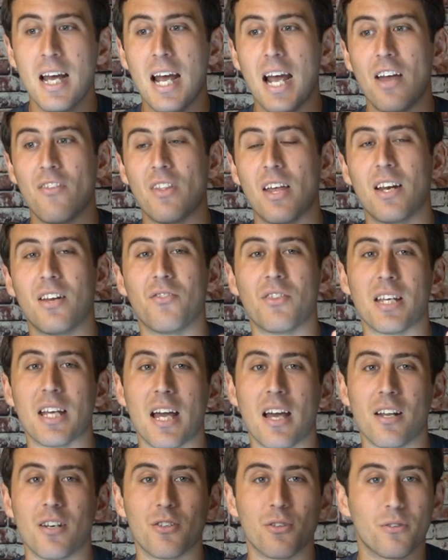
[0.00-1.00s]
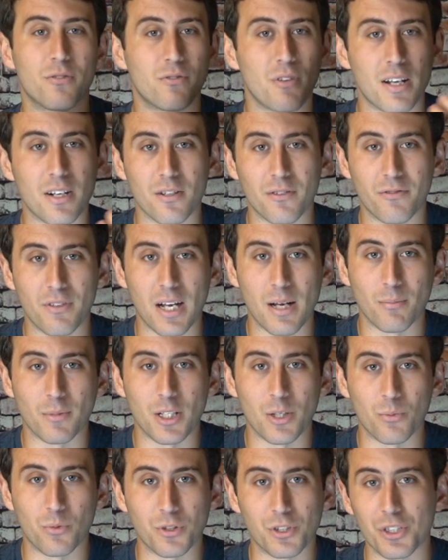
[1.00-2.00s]
and then at the end your friend or
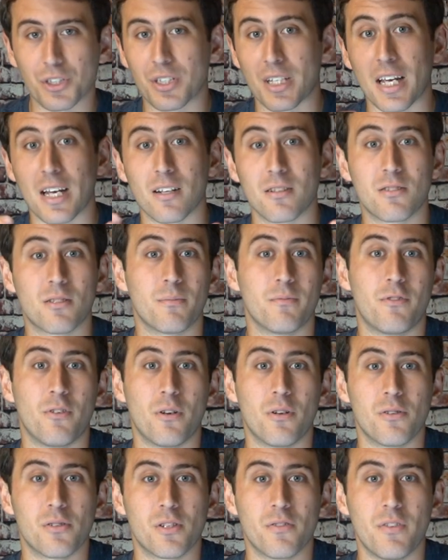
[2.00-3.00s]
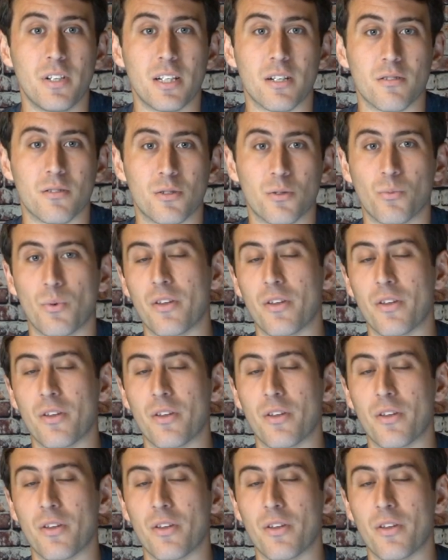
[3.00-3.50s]
family will just get some photos or videos,